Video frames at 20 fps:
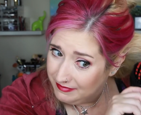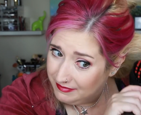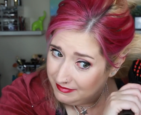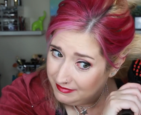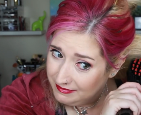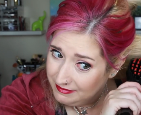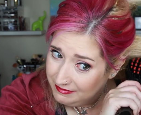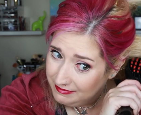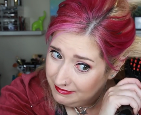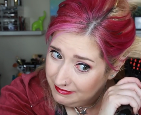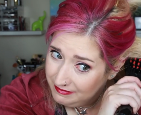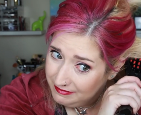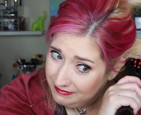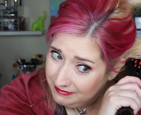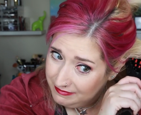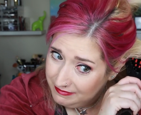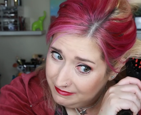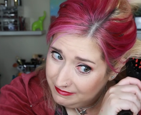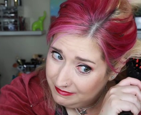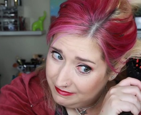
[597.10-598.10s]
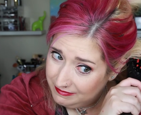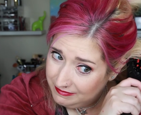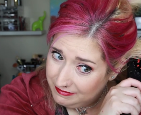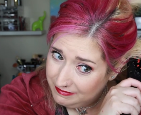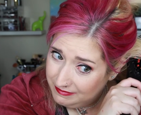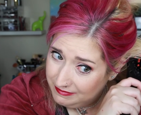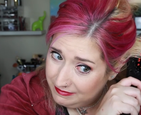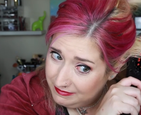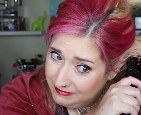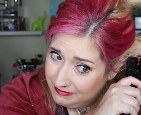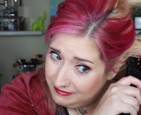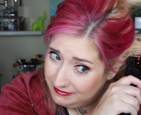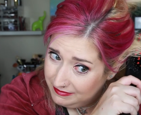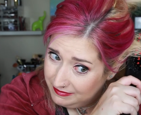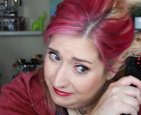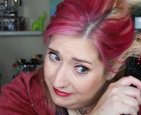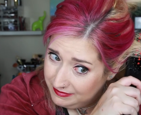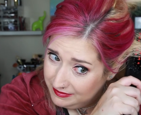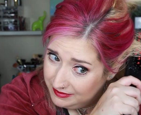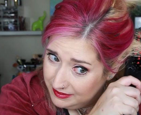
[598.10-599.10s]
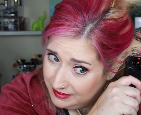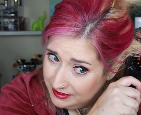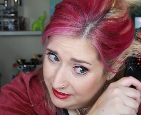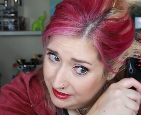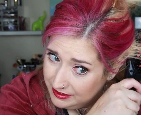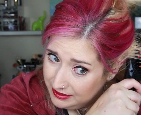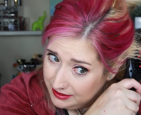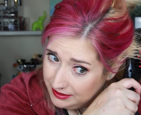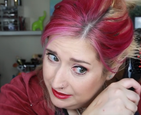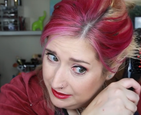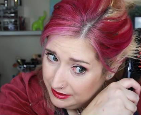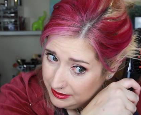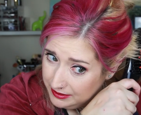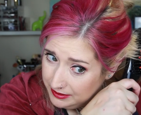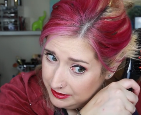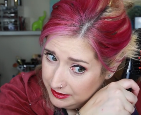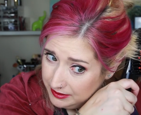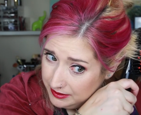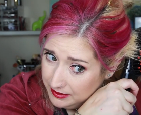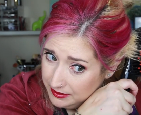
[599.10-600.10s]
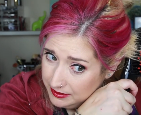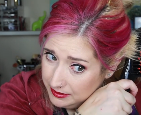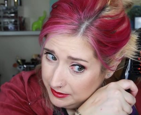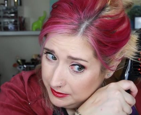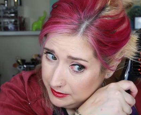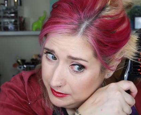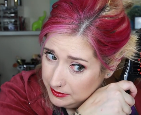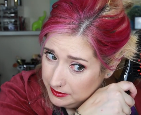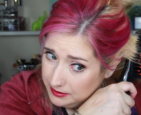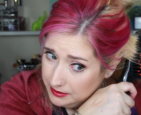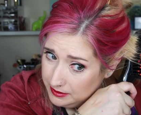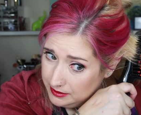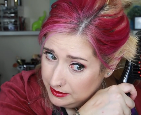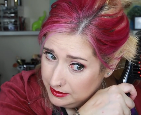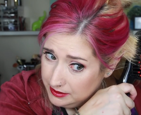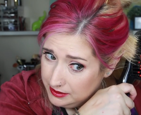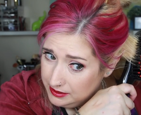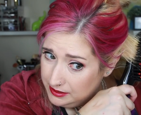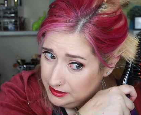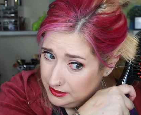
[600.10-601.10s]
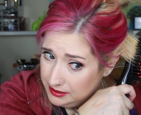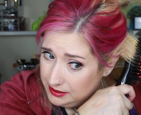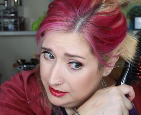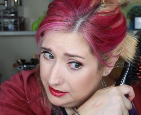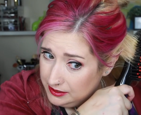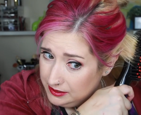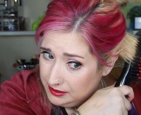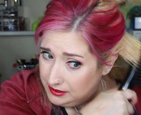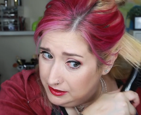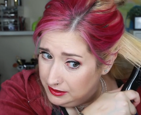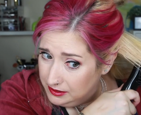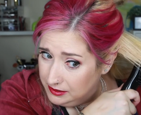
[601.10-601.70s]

(no one is talking)